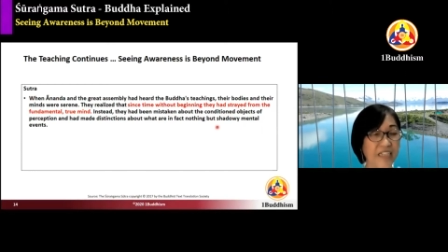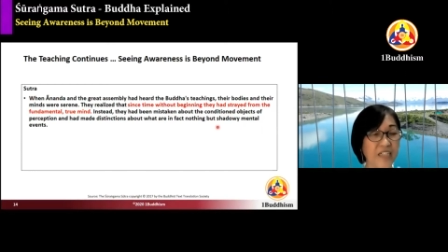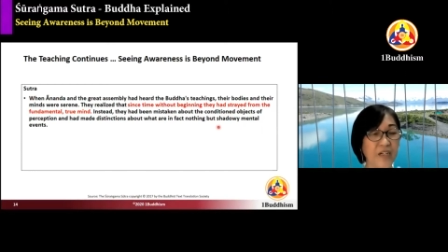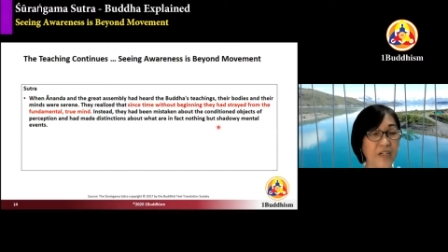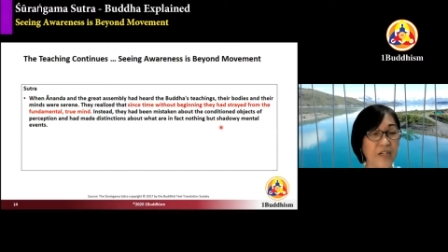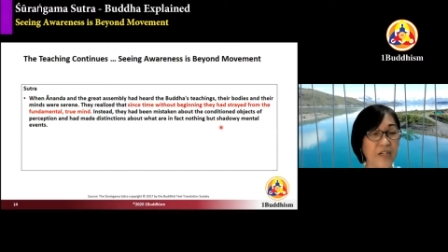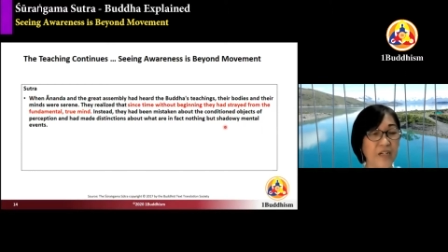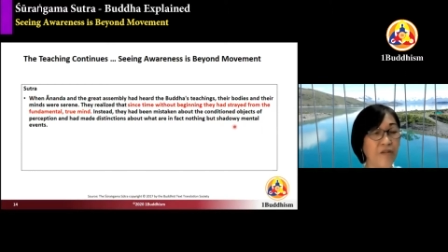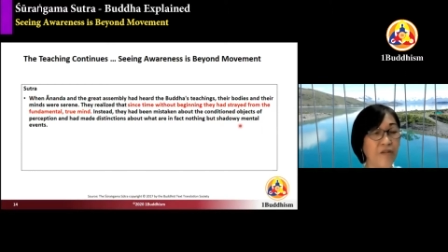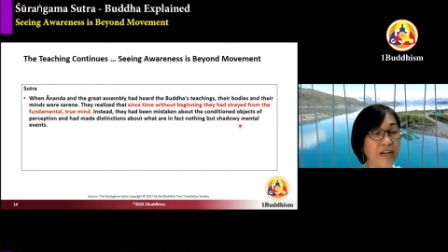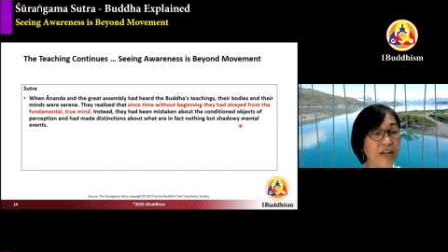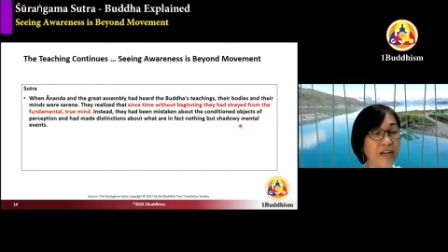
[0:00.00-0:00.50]

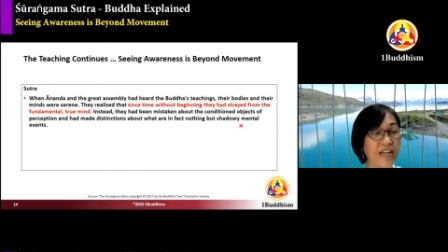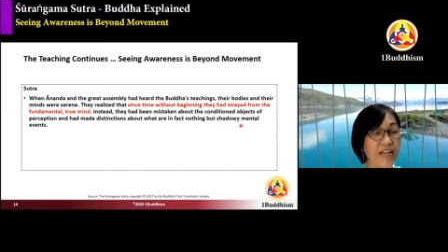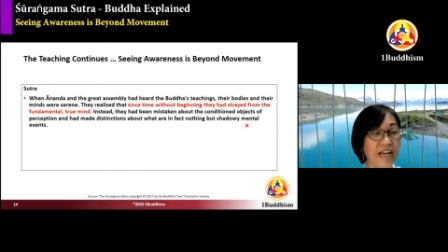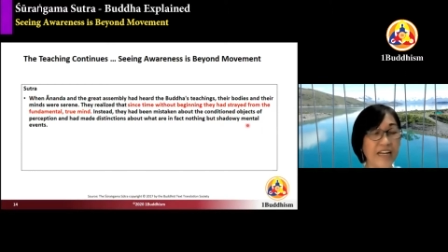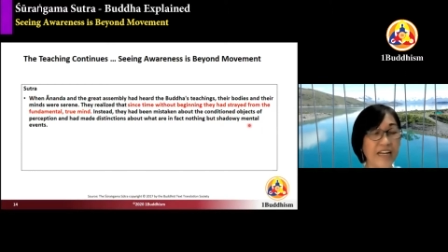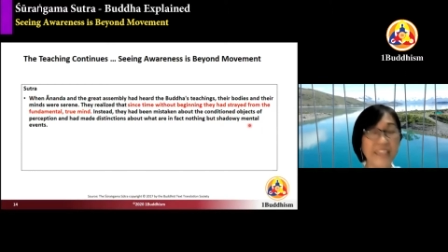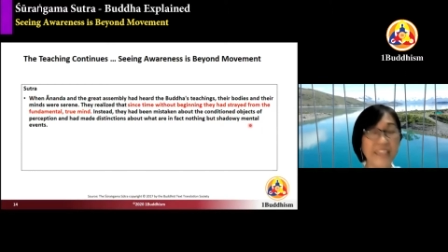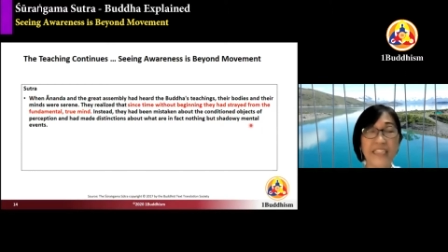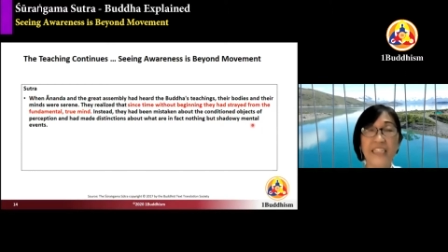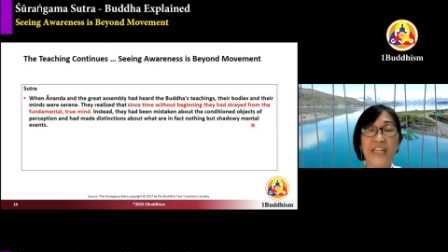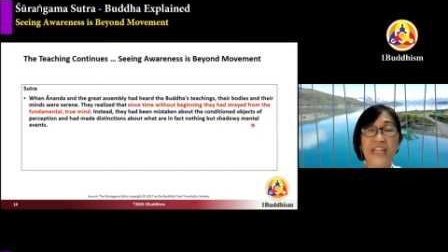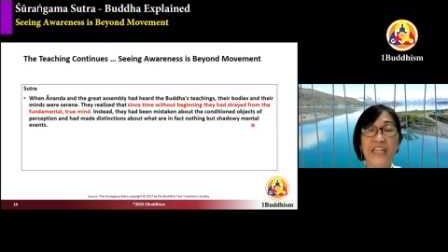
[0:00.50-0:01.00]
realized
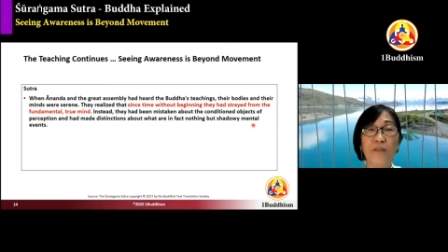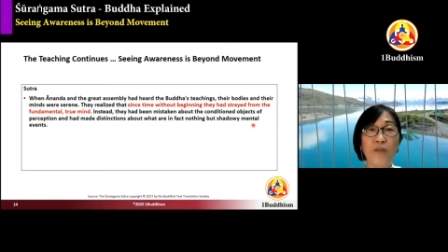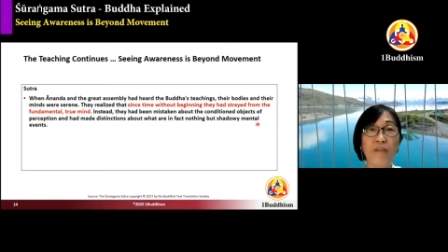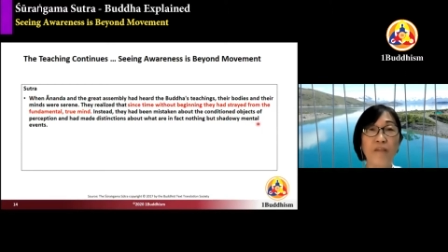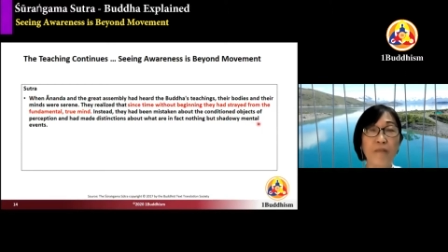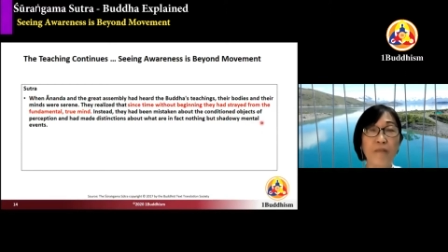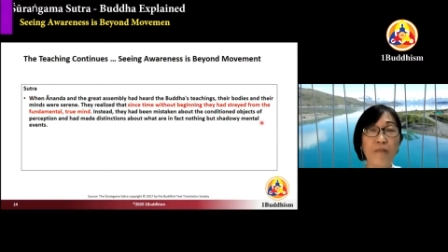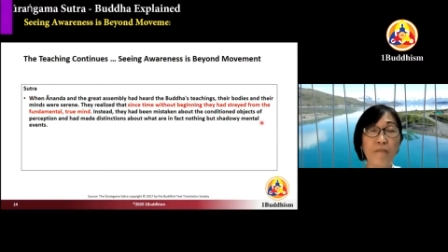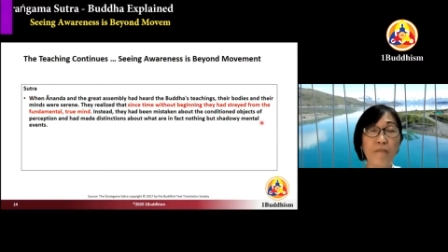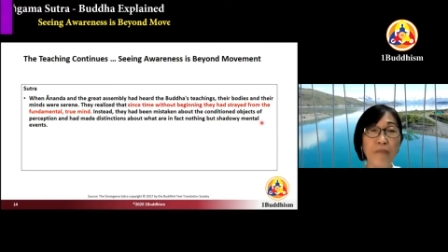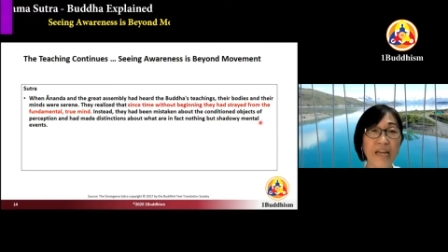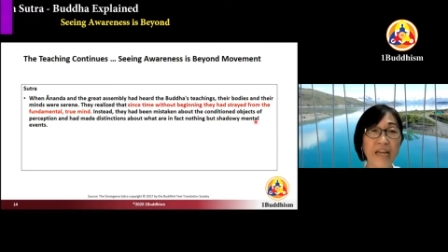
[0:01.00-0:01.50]
that we have
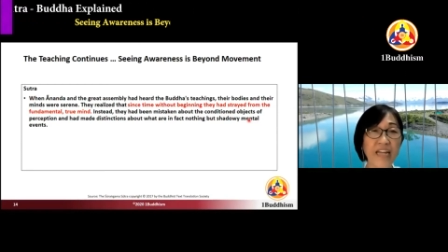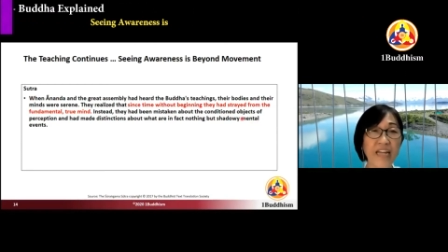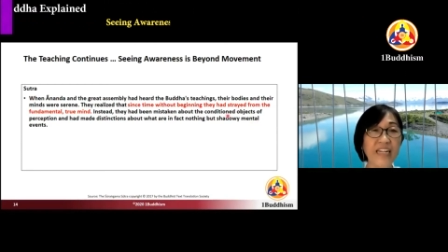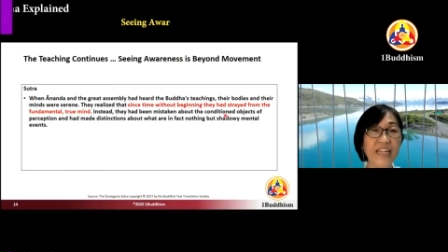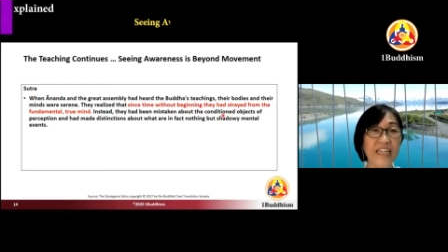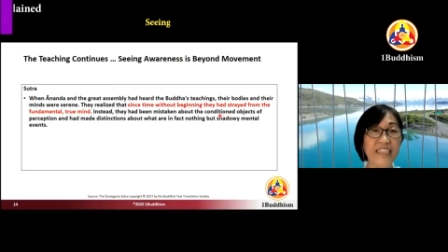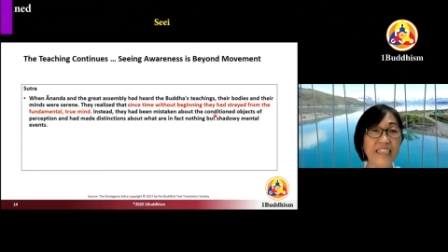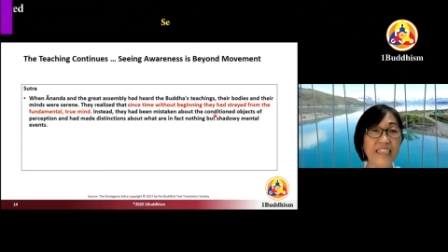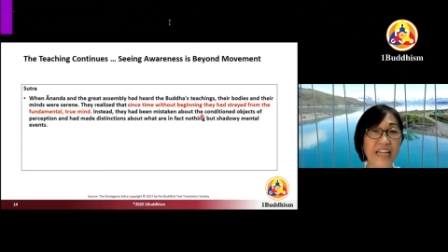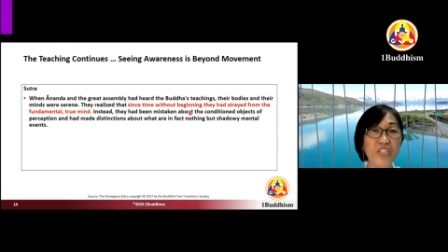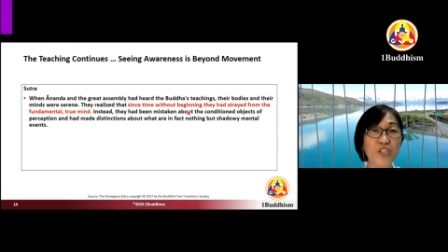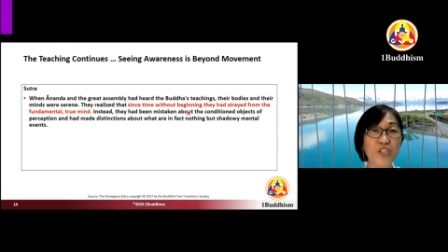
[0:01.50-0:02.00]
been paying
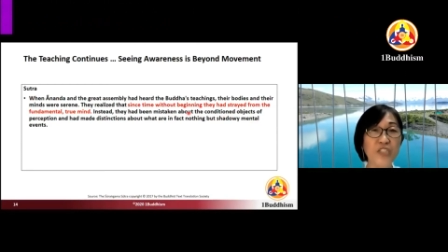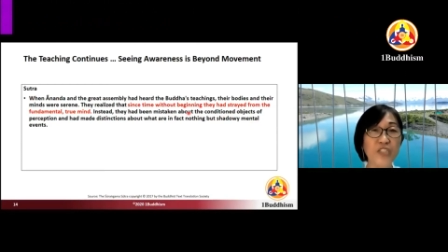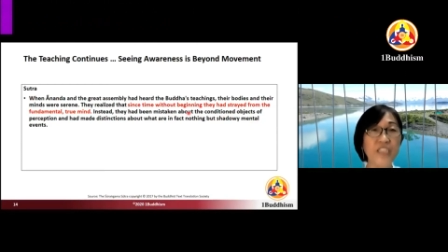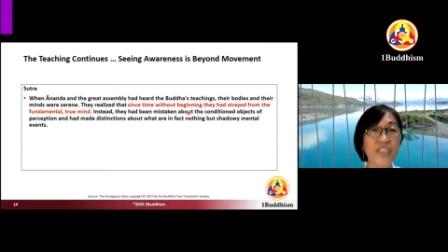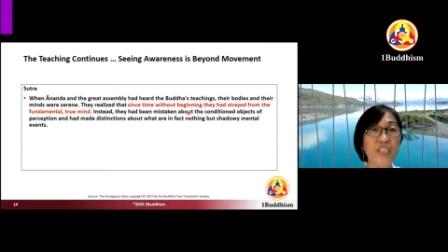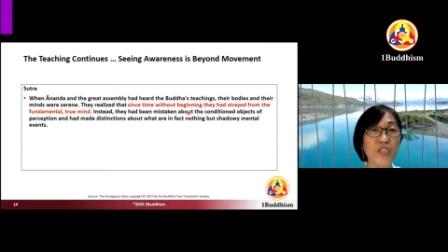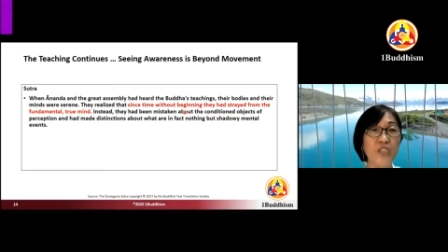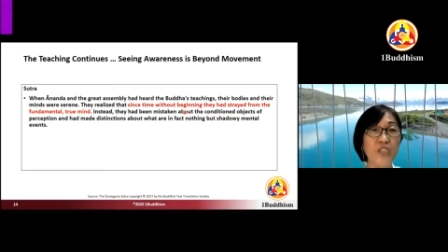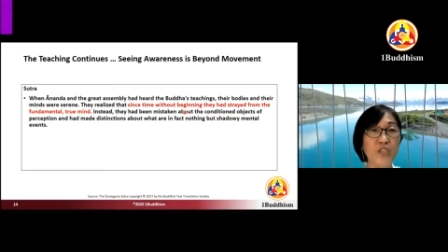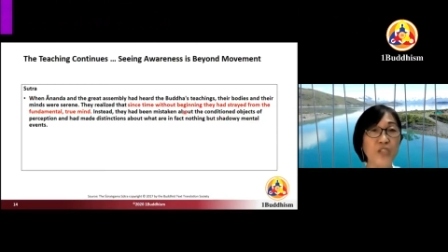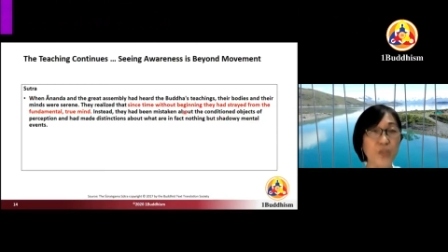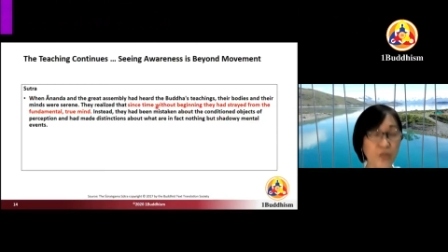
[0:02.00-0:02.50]

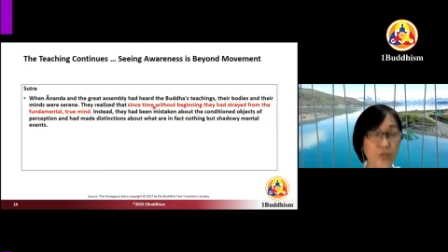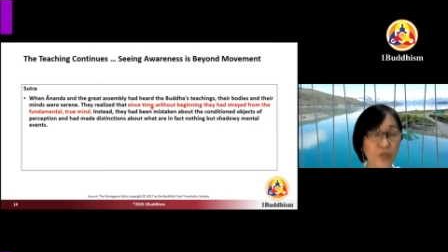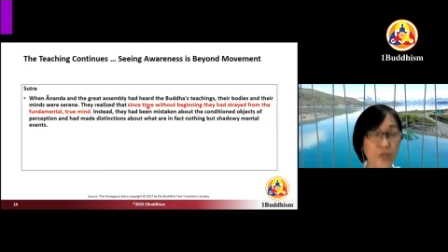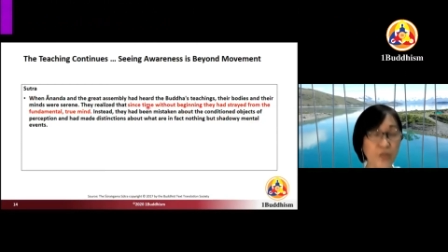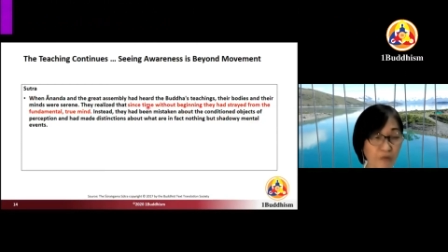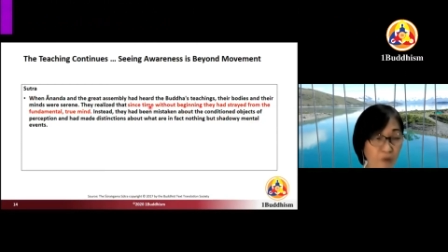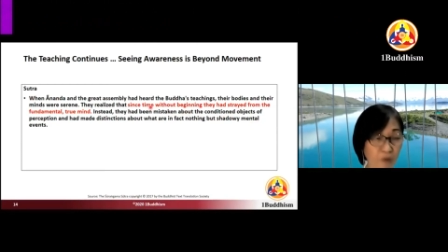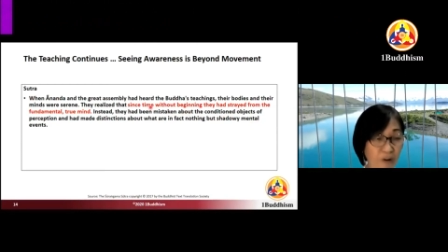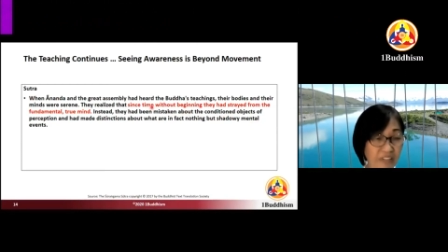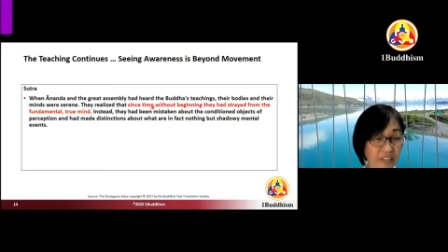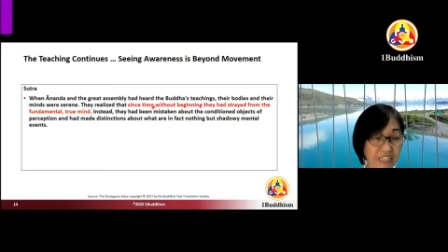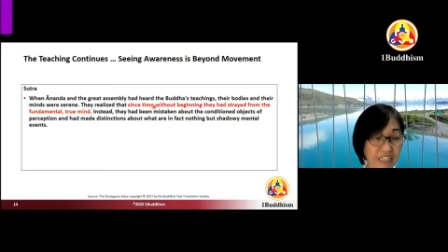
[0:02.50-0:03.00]
attention to the
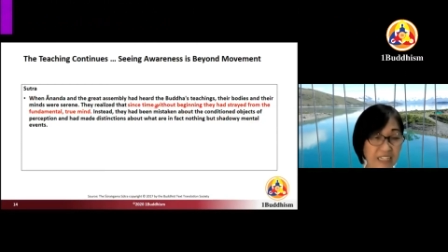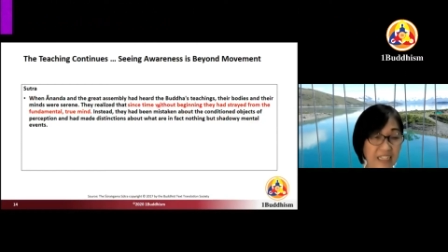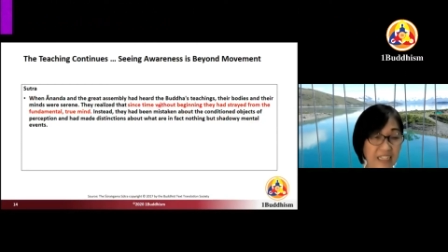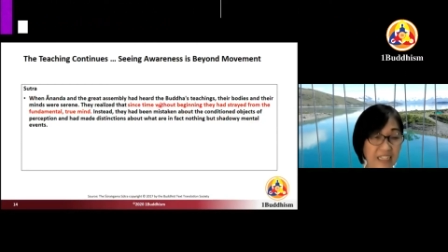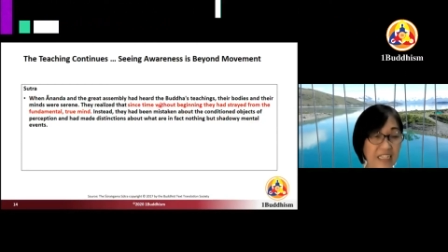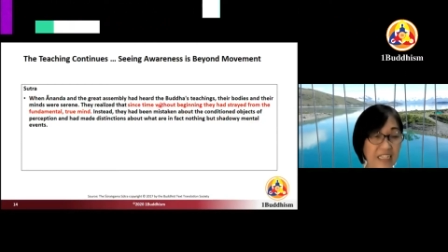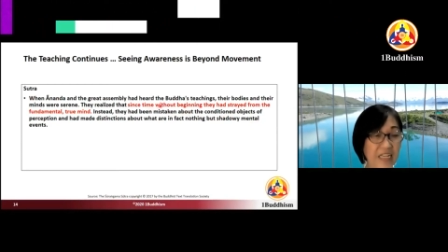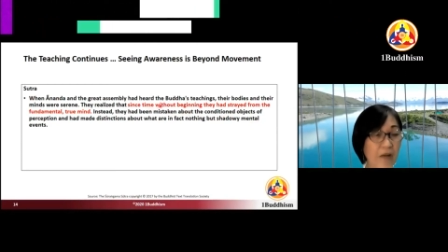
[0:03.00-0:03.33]
wrong thing.